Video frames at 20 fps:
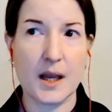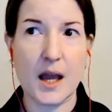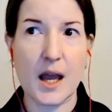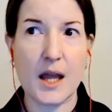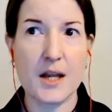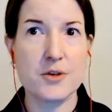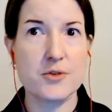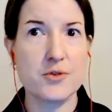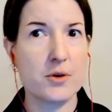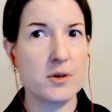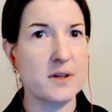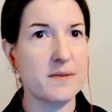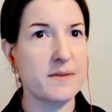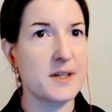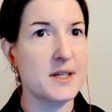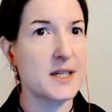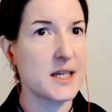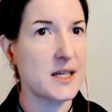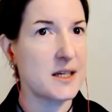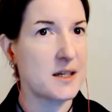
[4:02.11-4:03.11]
And you don't
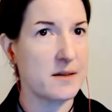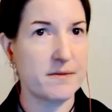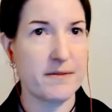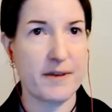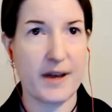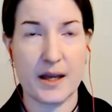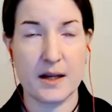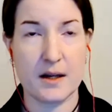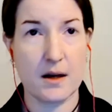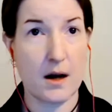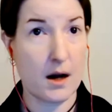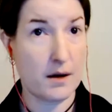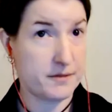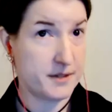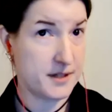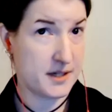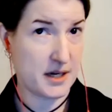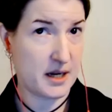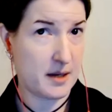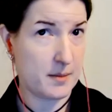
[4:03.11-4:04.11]
even need a vet
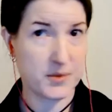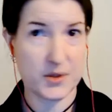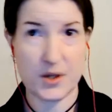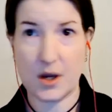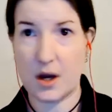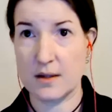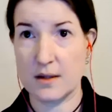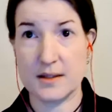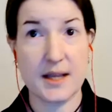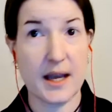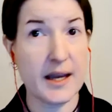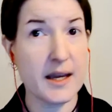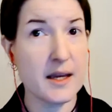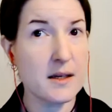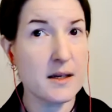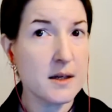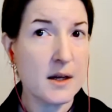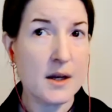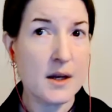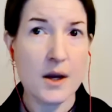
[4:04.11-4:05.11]
oftentimes on
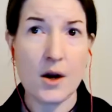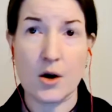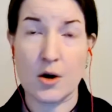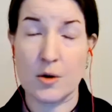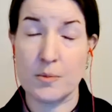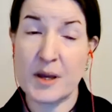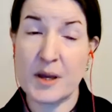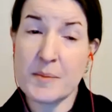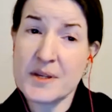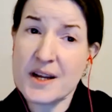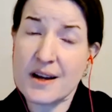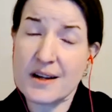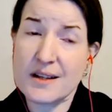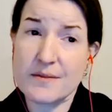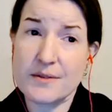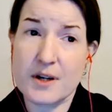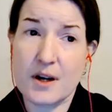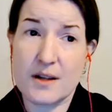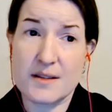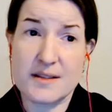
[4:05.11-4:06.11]
site, or maybe not
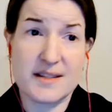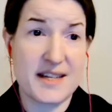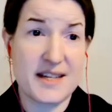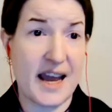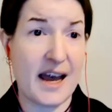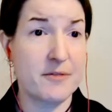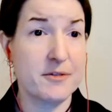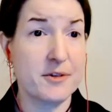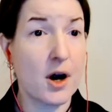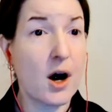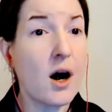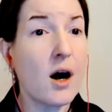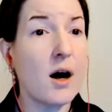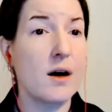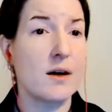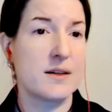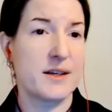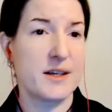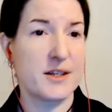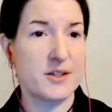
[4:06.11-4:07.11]
even on staff at
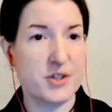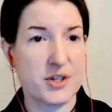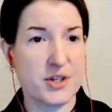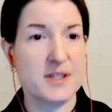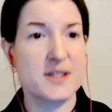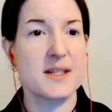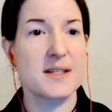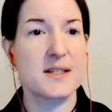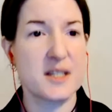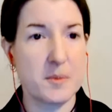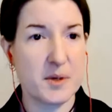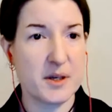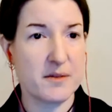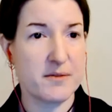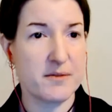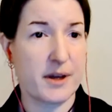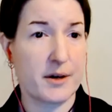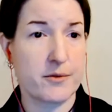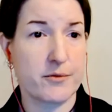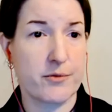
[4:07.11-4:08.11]
all. It just needs to be a
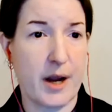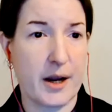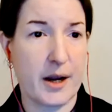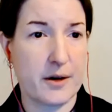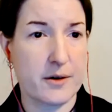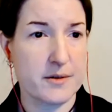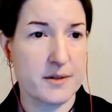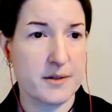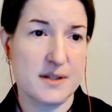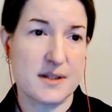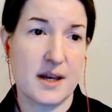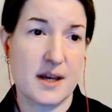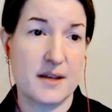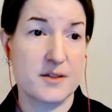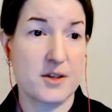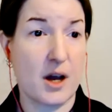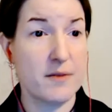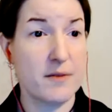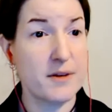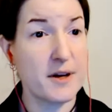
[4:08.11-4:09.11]
vet of record that
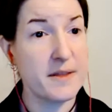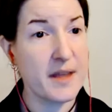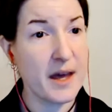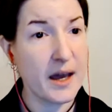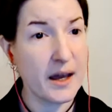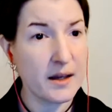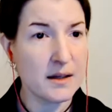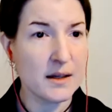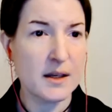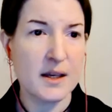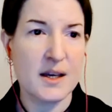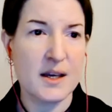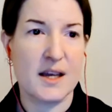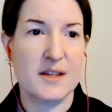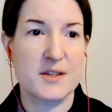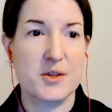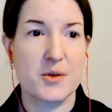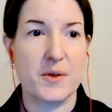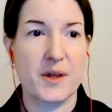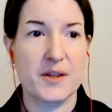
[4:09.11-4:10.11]
signs off on that.
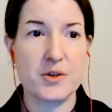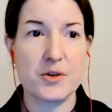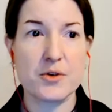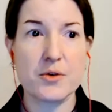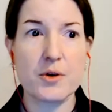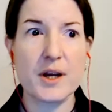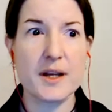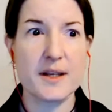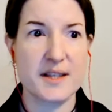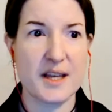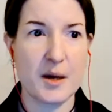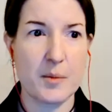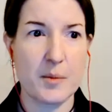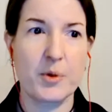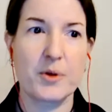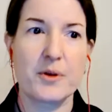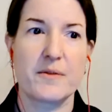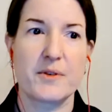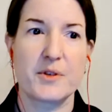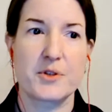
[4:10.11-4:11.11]
And so that's a great
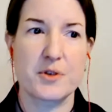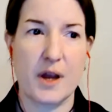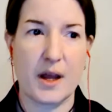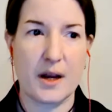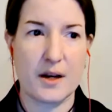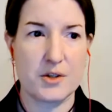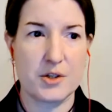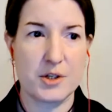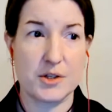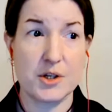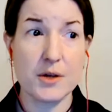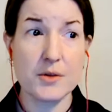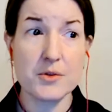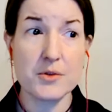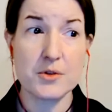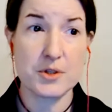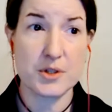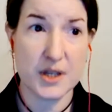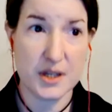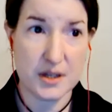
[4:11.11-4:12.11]
example of a strategy
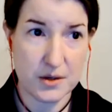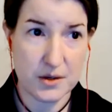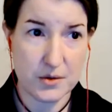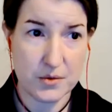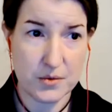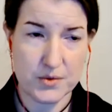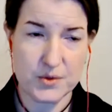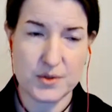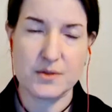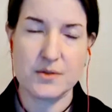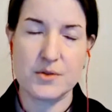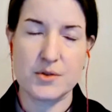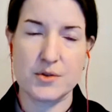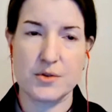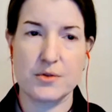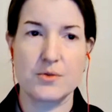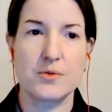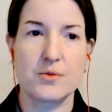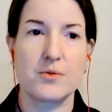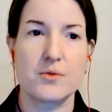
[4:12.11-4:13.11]
shelters can use
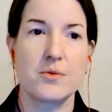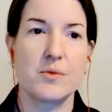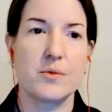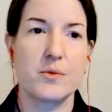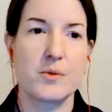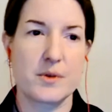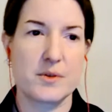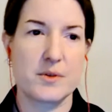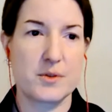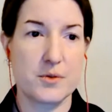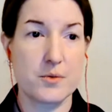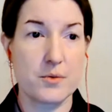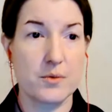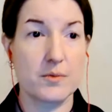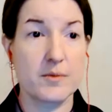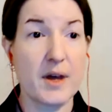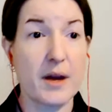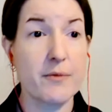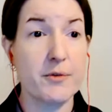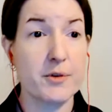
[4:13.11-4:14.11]
to
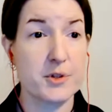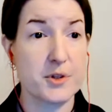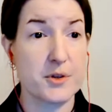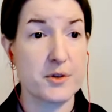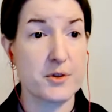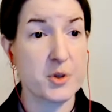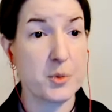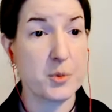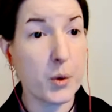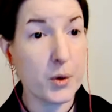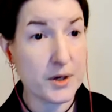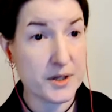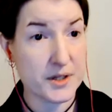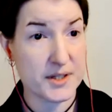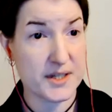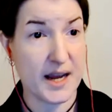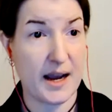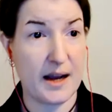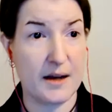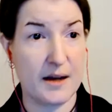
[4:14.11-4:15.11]
leverage their support
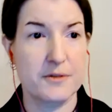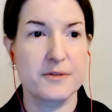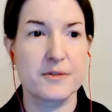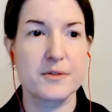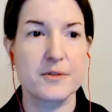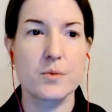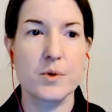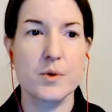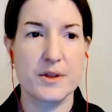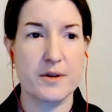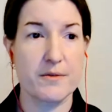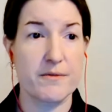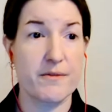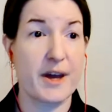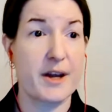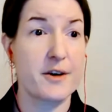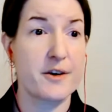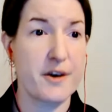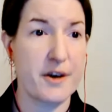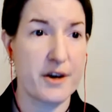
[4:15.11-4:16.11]
staff when their
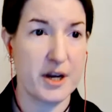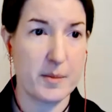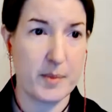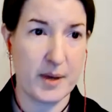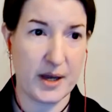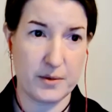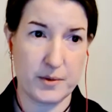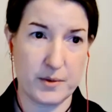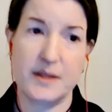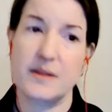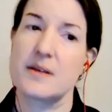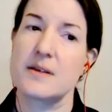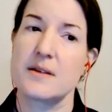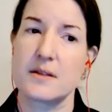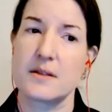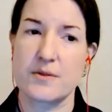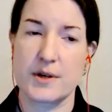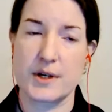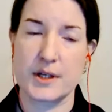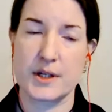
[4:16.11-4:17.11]
veterinary bandwidth
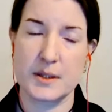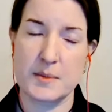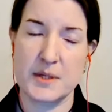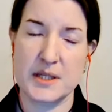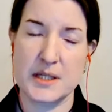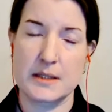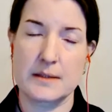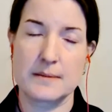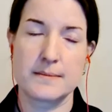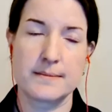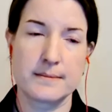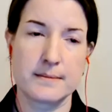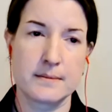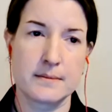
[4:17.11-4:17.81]
is very limited.